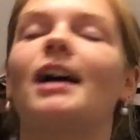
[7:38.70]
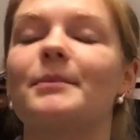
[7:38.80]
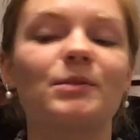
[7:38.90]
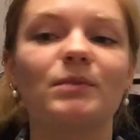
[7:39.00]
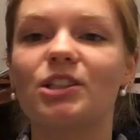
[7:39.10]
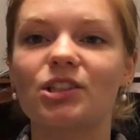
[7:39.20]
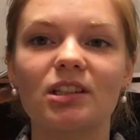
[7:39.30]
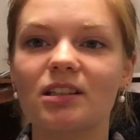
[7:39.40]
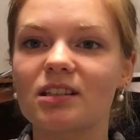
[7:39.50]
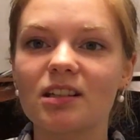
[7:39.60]
I'm
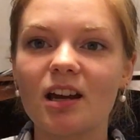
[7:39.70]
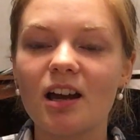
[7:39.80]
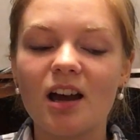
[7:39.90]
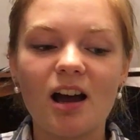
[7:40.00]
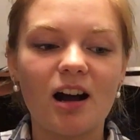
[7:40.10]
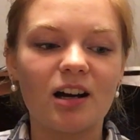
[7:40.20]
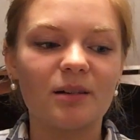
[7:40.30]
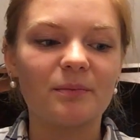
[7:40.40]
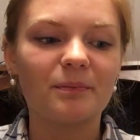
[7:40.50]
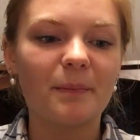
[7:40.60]
speechless.
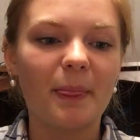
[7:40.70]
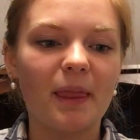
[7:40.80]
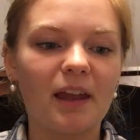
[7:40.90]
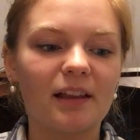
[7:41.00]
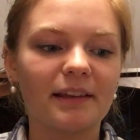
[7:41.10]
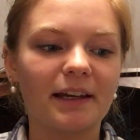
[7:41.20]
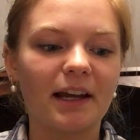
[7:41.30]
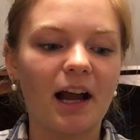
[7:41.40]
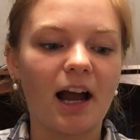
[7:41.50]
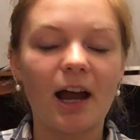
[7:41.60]

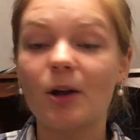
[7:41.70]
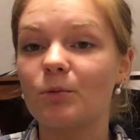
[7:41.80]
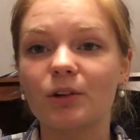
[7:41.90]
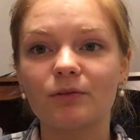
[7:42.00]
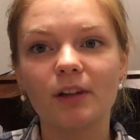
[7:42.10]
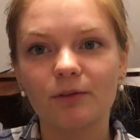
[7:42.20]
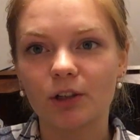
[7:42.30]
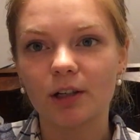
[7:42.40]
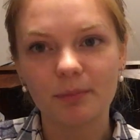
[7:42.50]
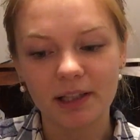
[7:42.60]
Like, I would have
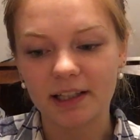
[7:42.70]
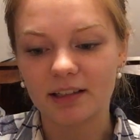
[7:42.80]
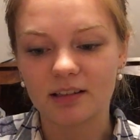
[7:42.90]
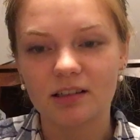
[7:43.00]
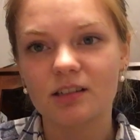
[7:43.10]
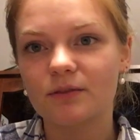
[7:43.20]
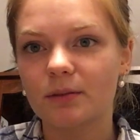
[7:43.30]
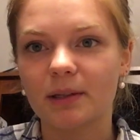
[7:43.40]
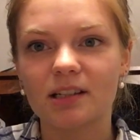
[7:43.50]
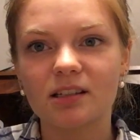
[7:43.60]
never had planned this for
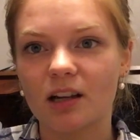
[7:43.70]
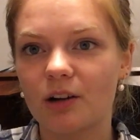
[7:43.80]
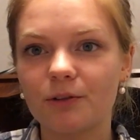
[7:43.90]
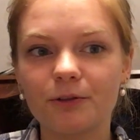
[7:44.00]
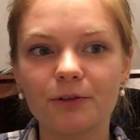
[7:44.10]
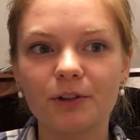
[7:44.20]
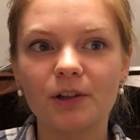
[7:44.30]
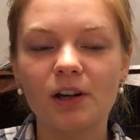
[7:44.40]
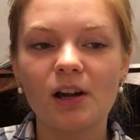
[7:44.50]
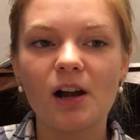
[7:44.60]
myself.
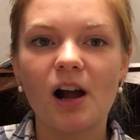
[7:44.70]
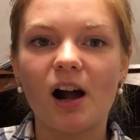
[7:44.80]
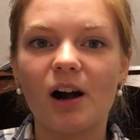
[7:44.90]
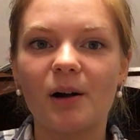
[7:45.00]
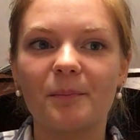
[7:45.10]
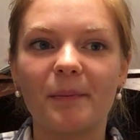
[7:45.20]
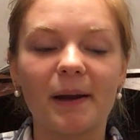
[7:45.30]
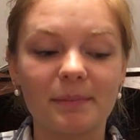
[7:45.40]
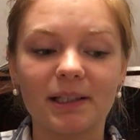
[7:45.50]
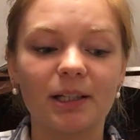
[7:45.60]

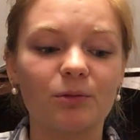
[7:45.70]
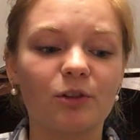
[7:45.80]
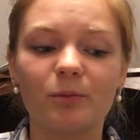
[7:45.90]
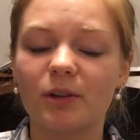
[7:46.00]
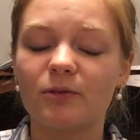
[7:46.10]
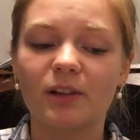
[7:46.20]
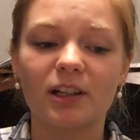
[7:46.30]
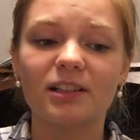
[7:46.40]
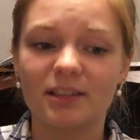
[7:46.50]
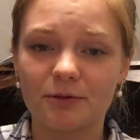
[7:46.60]
My plan would have been
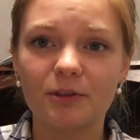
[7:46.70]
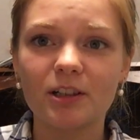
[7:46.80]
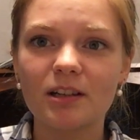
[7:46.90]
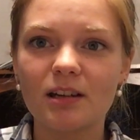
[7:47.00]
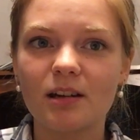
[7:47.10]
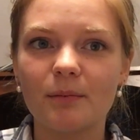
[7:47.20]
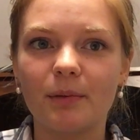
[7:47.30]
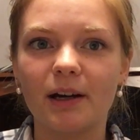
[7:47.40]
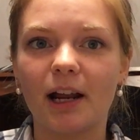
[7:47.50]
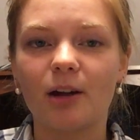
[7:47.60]
very different,
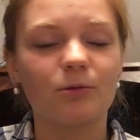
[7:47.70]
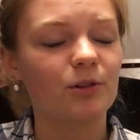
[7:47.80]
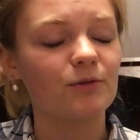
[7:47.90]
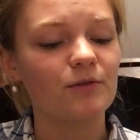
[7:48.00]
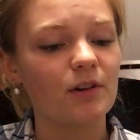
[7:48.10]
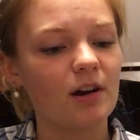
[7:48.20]
but I wouldn't